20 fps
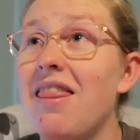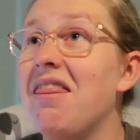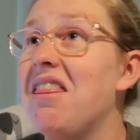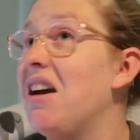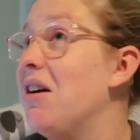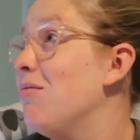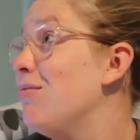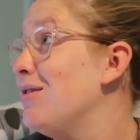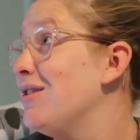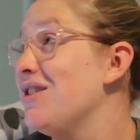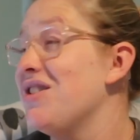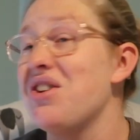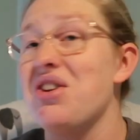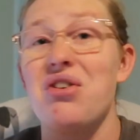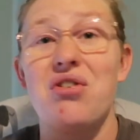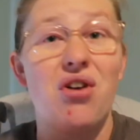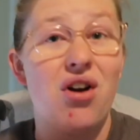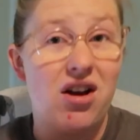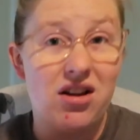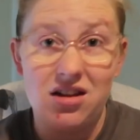That was
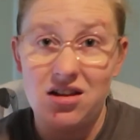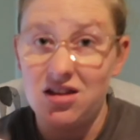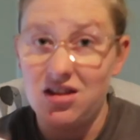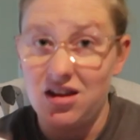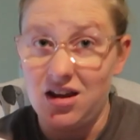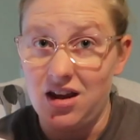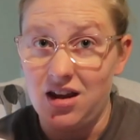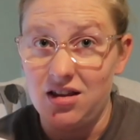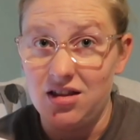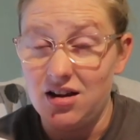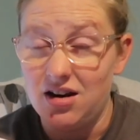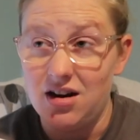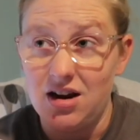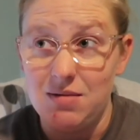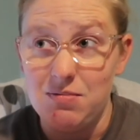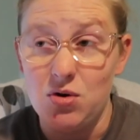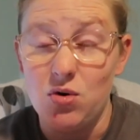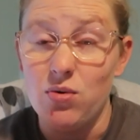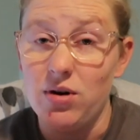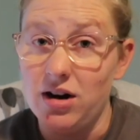not a thing that
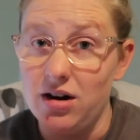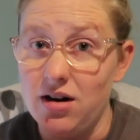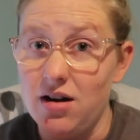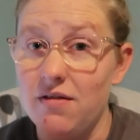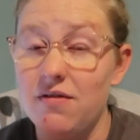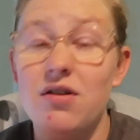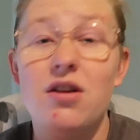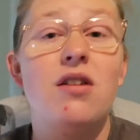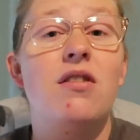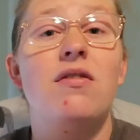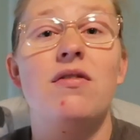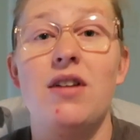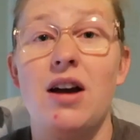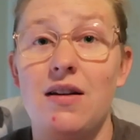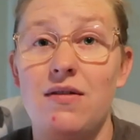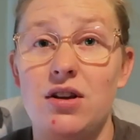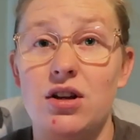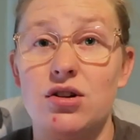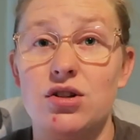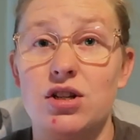I'm aware of
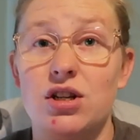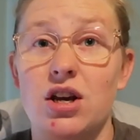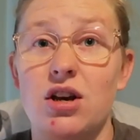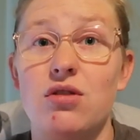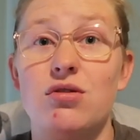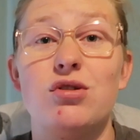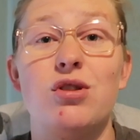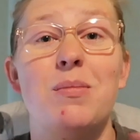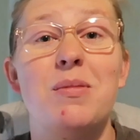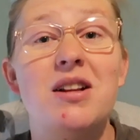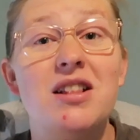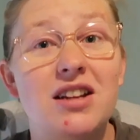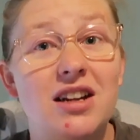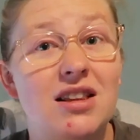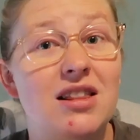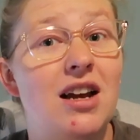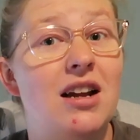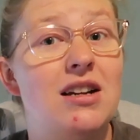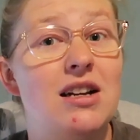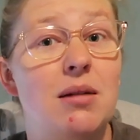5 years ago. So I'm going to link
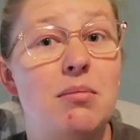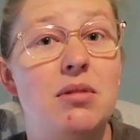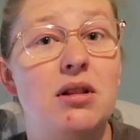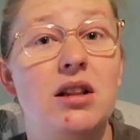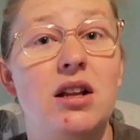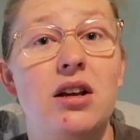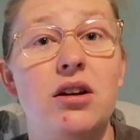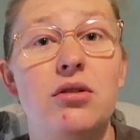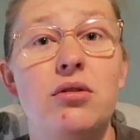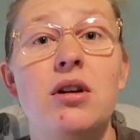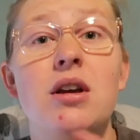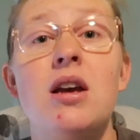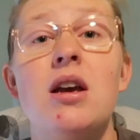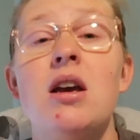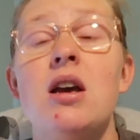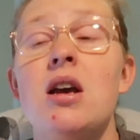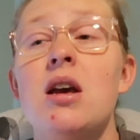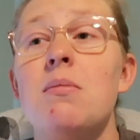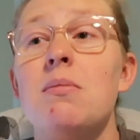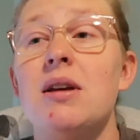that down below
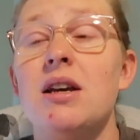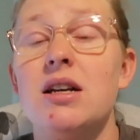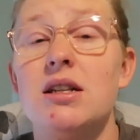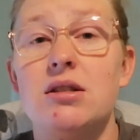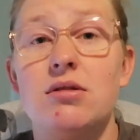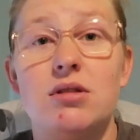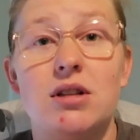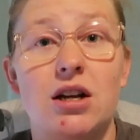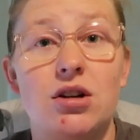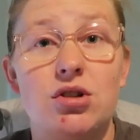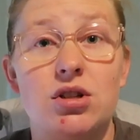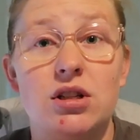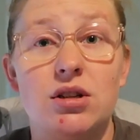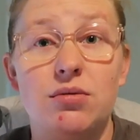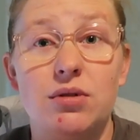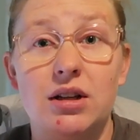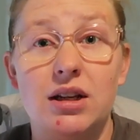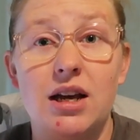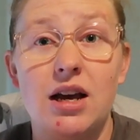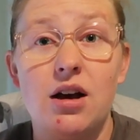because it's actually
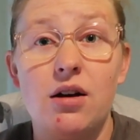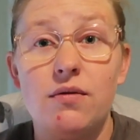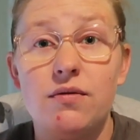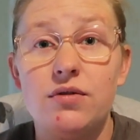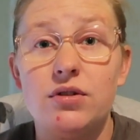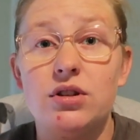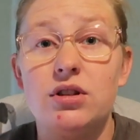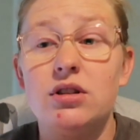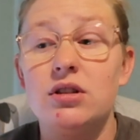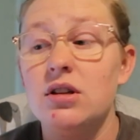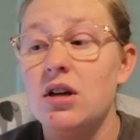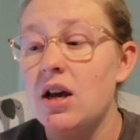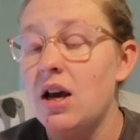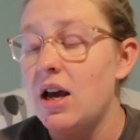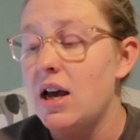really helpful.